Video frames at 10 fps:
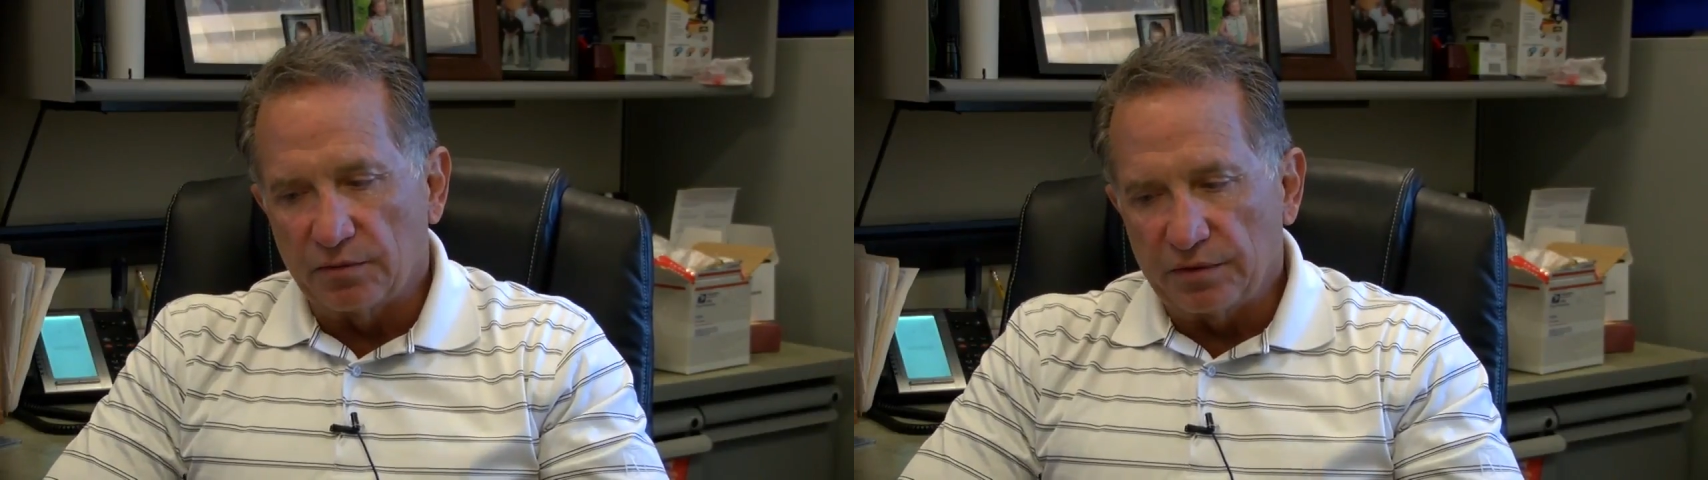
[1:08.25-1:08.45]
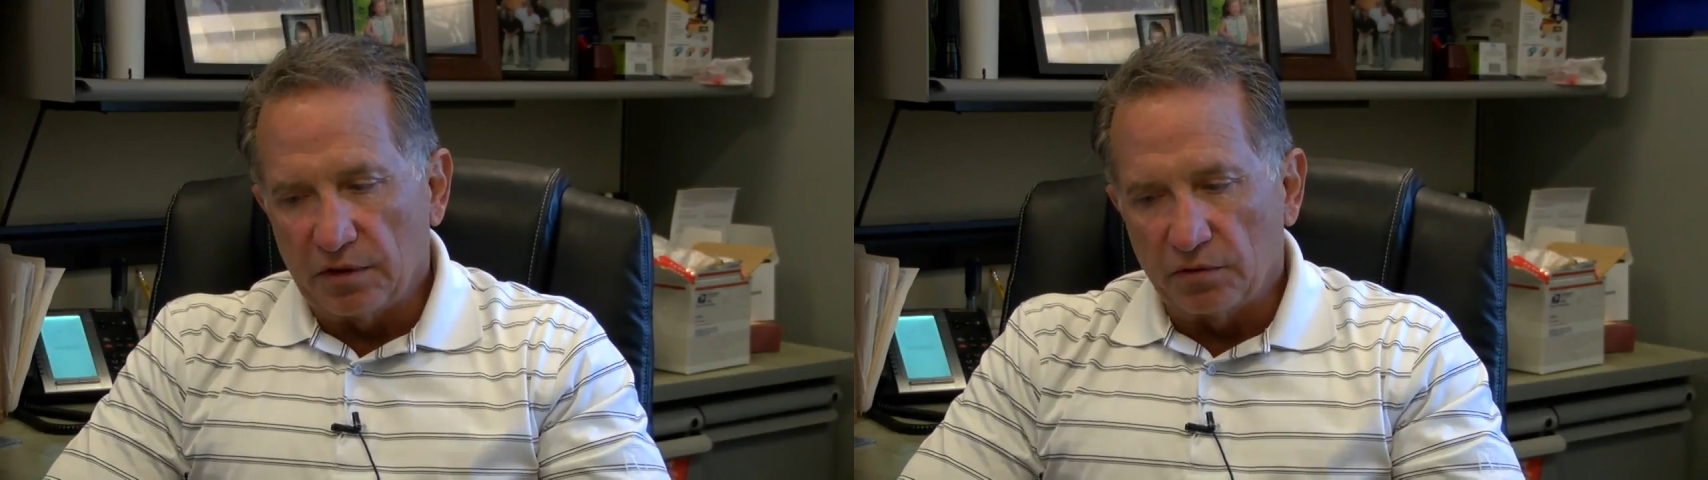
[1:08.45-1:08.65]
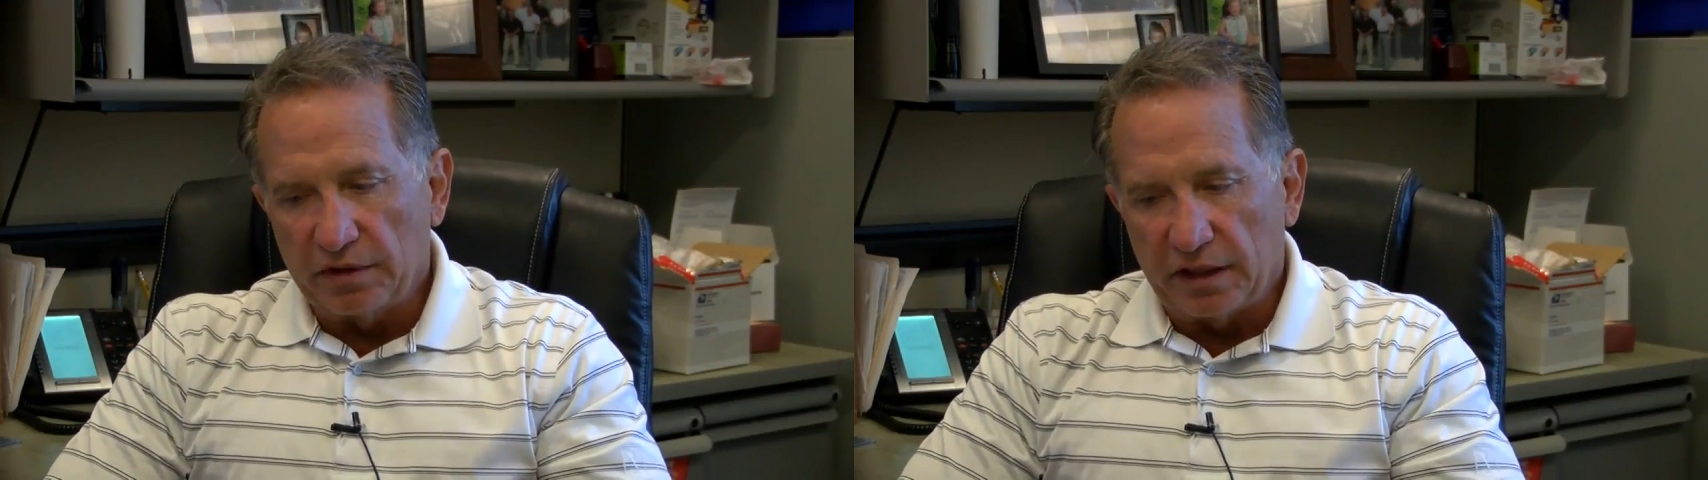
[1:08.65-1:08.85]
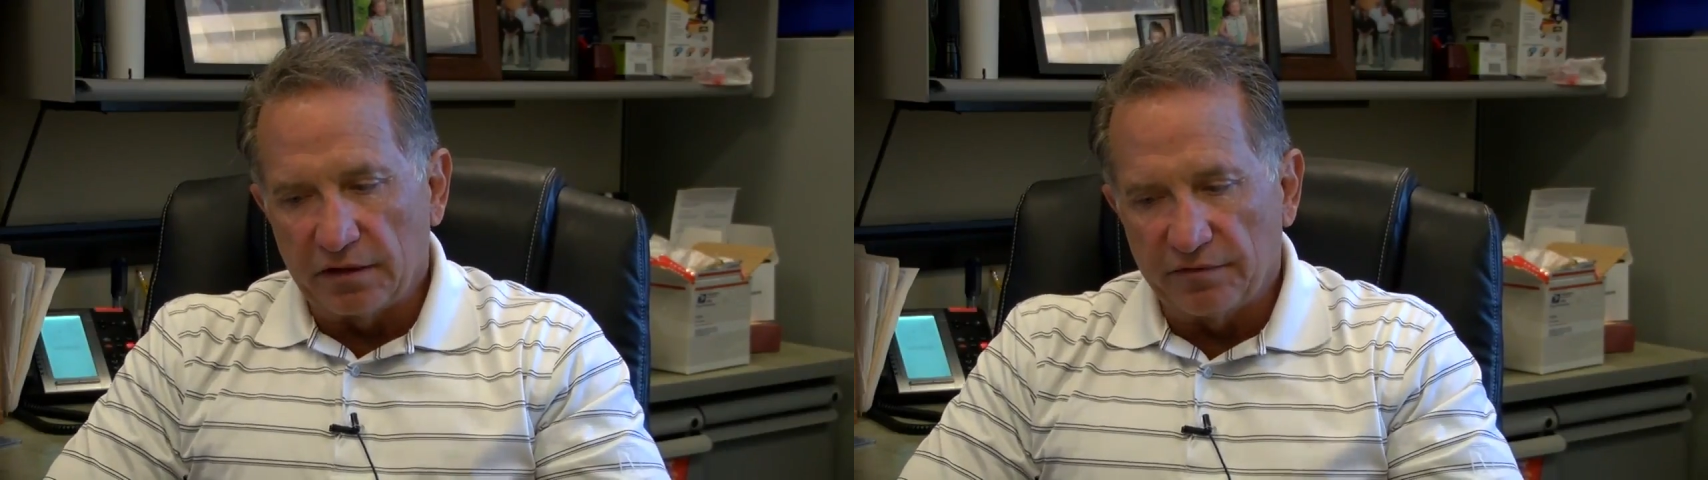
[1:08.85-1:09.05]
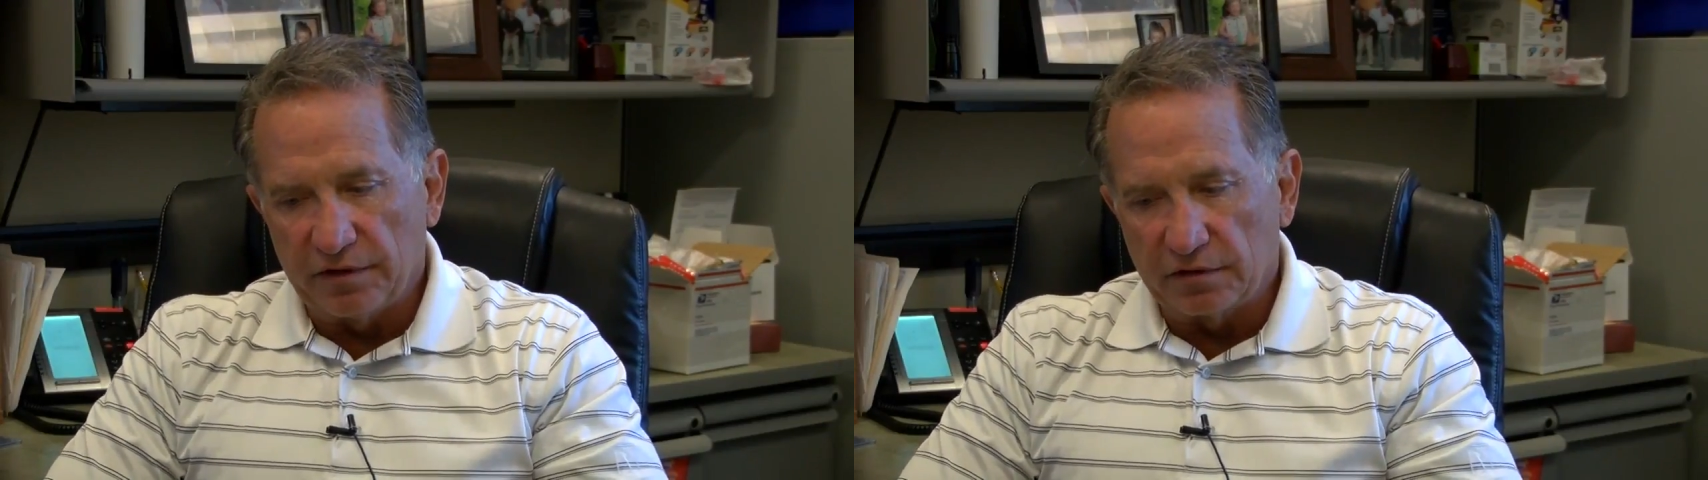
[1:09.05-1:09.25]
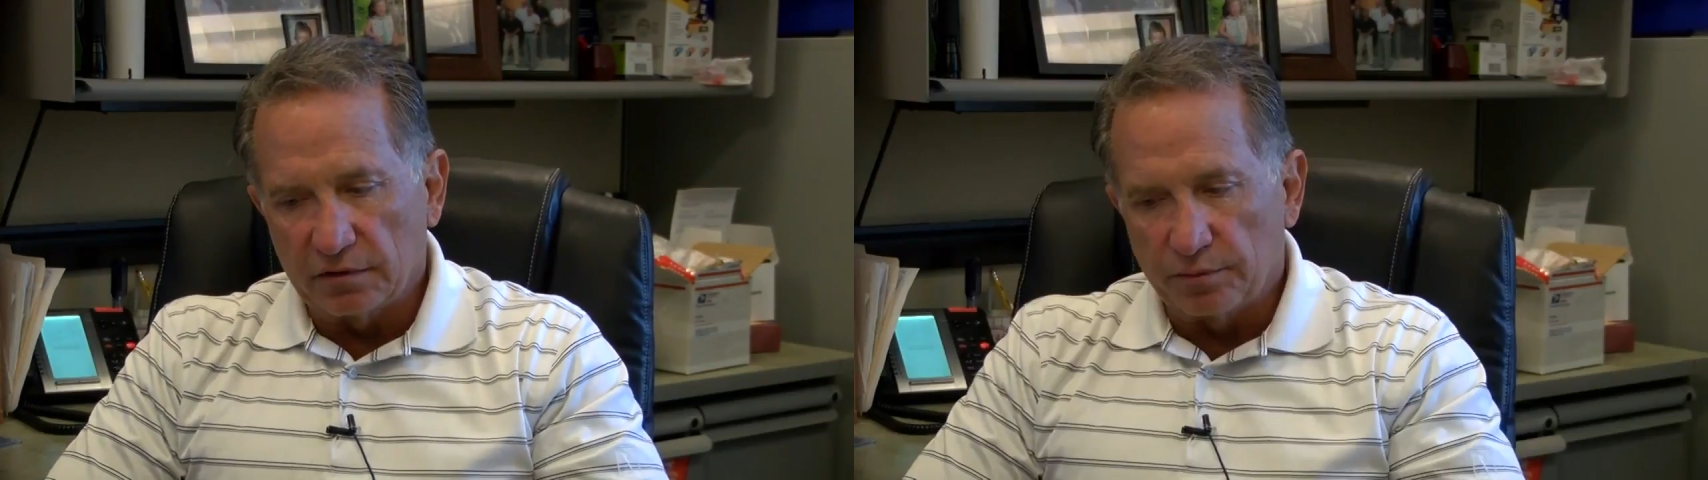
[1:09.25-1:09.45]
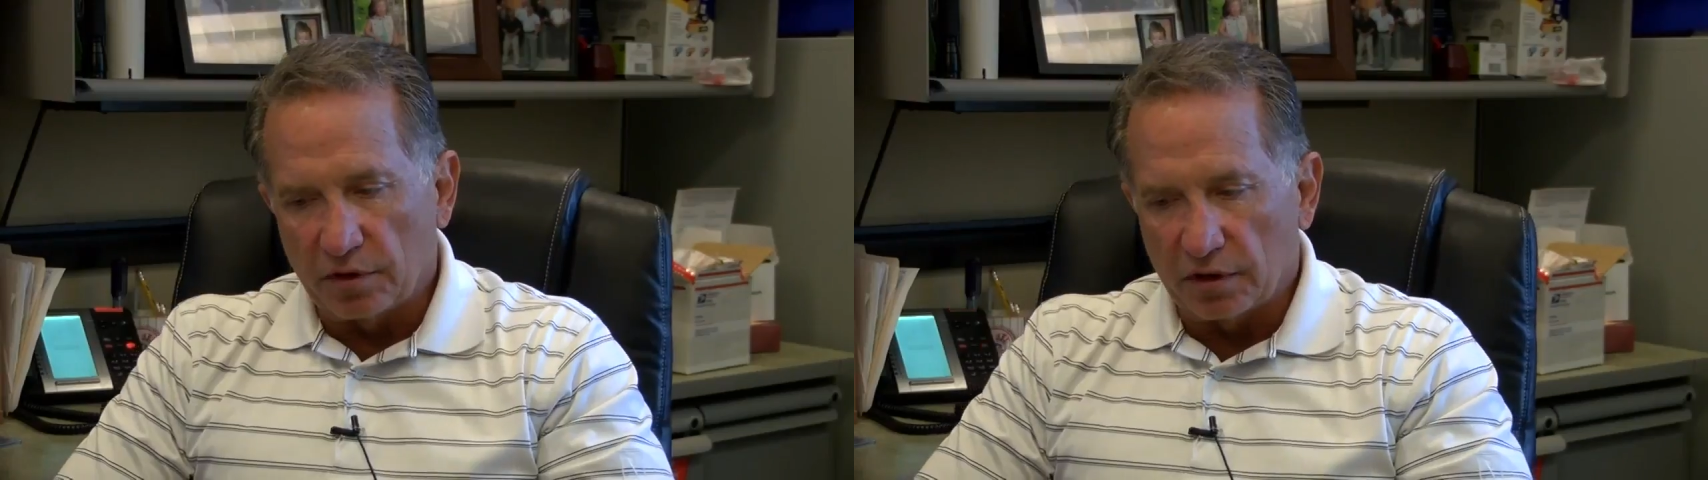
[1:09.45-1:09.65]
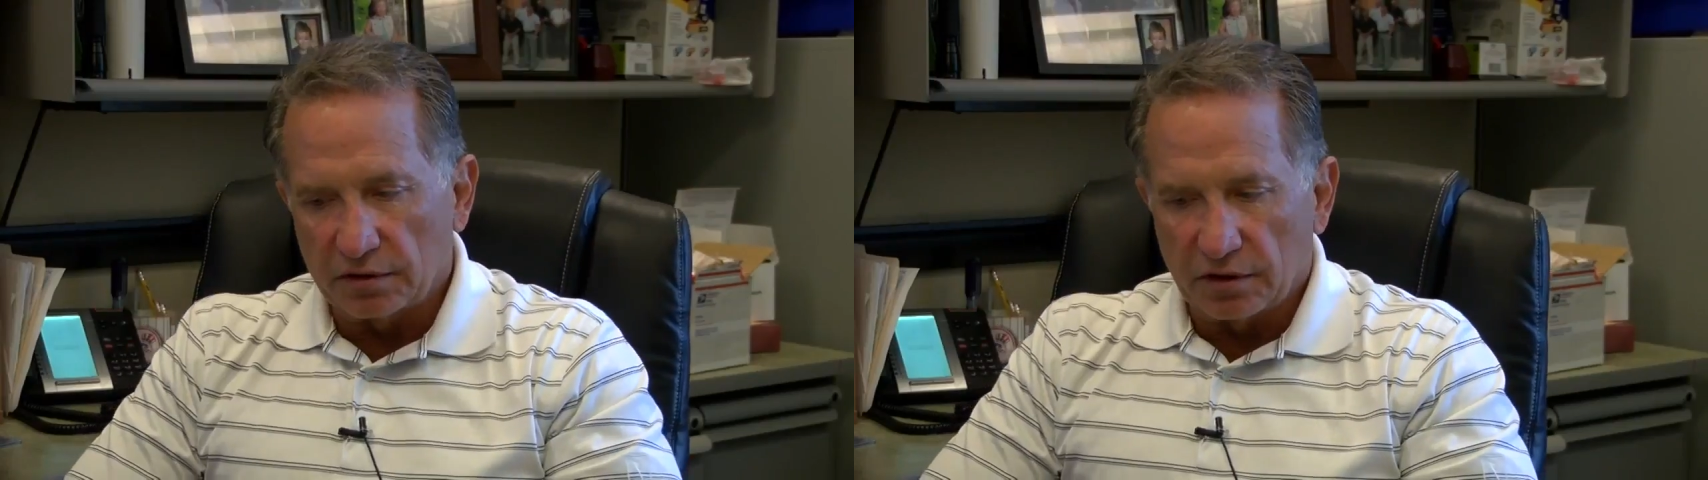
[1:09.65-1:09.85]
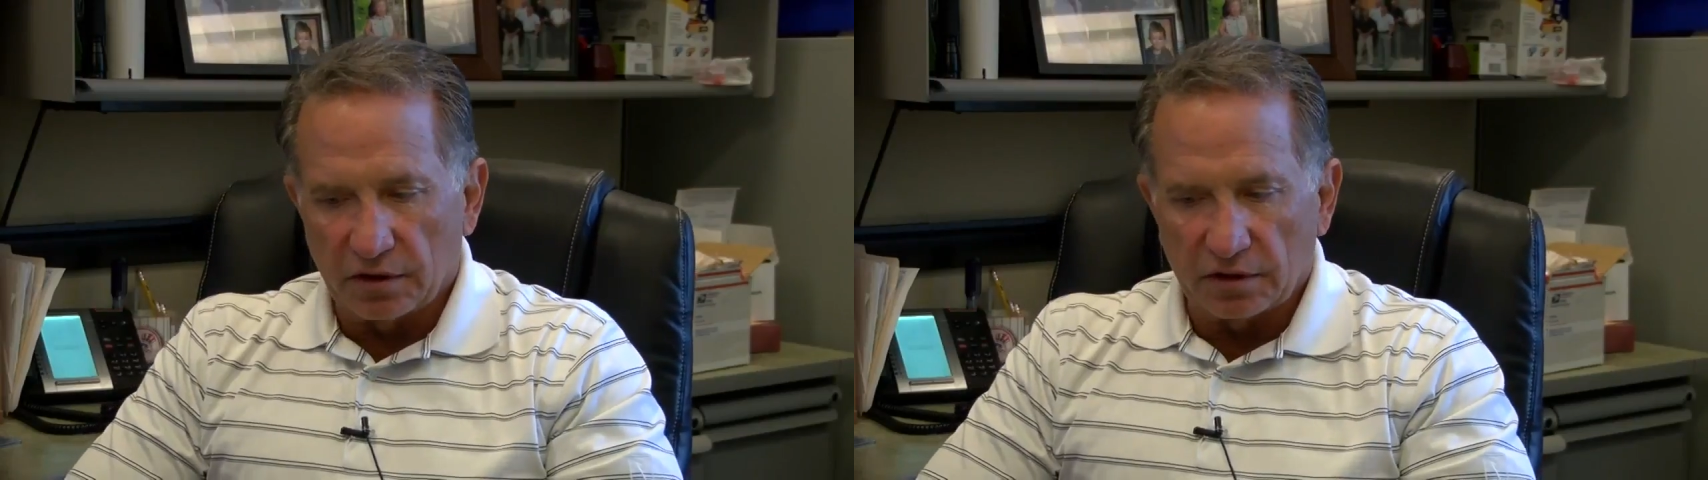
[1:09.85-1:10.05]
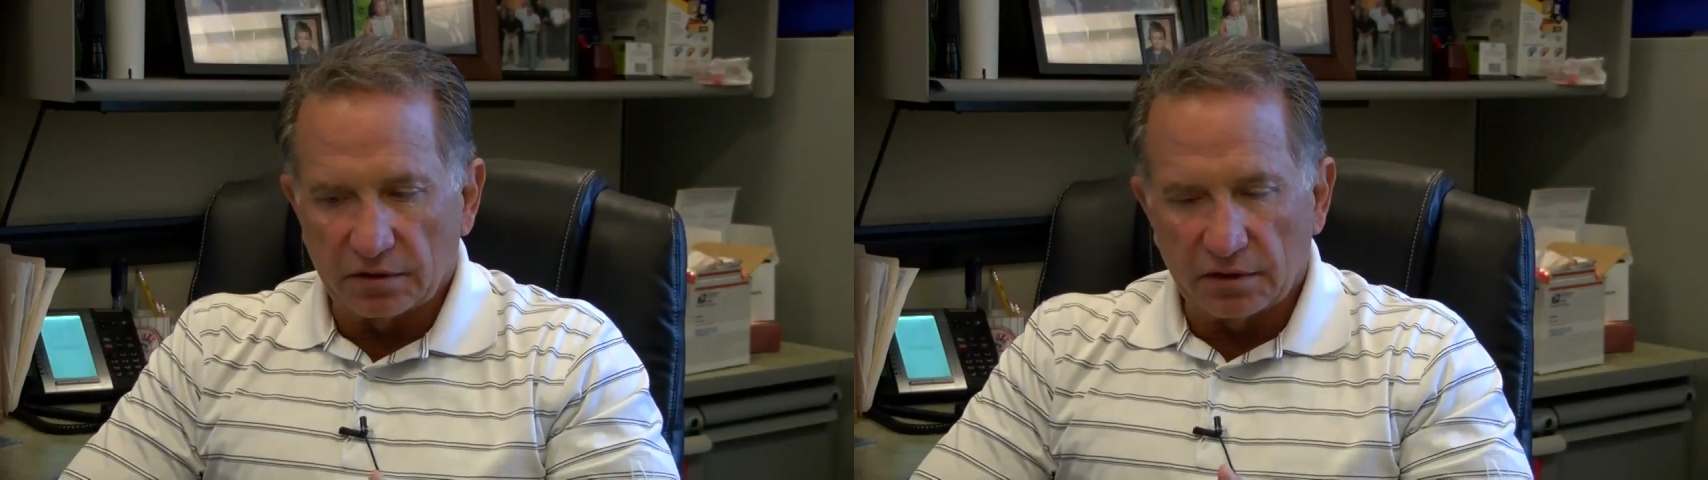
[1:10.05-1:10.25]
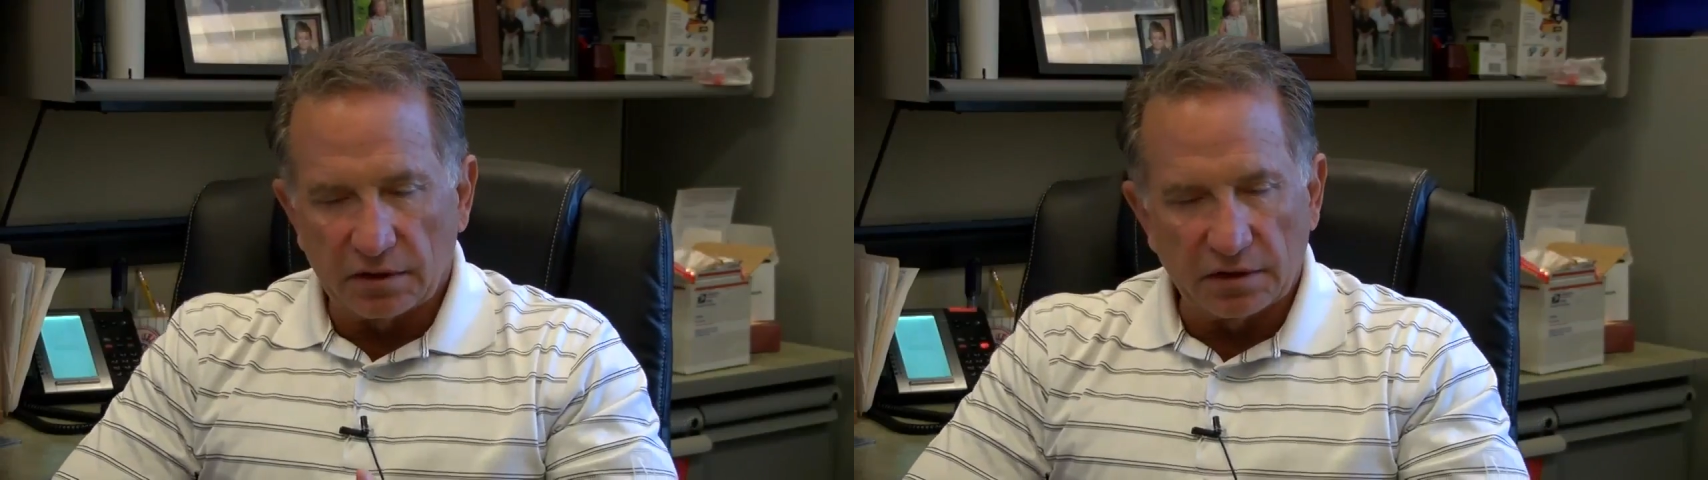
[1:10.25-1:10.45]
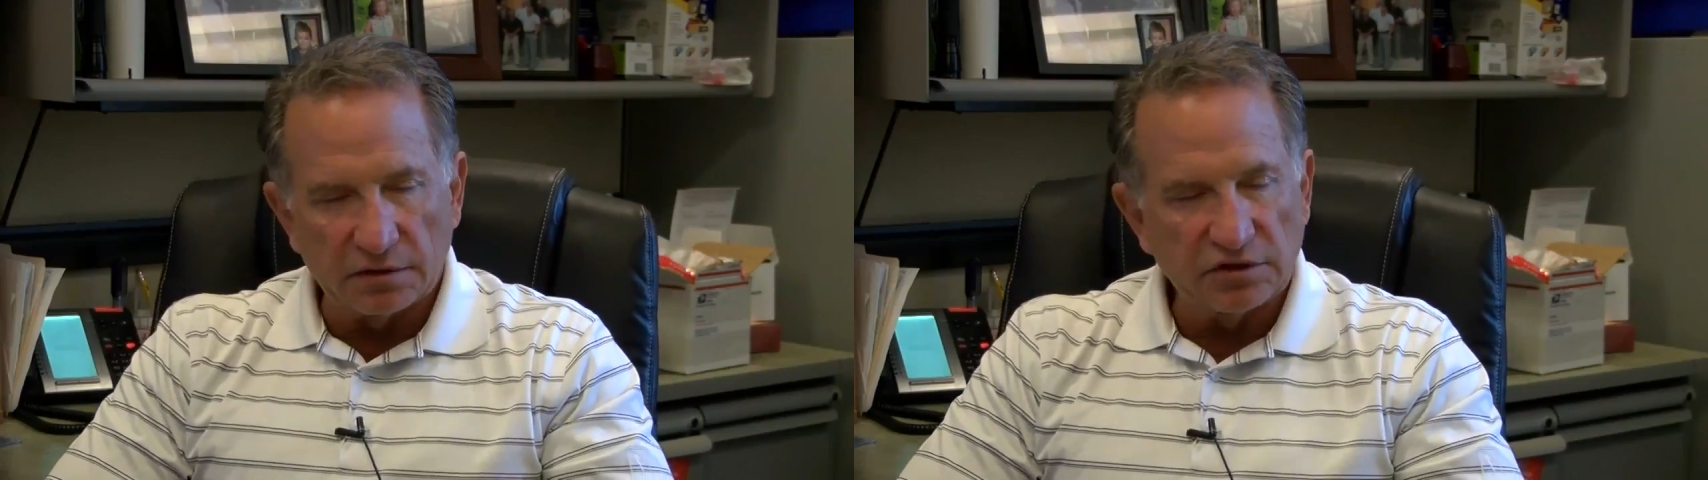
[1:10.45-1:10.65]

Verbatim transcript: we located the vehicle parked on uh,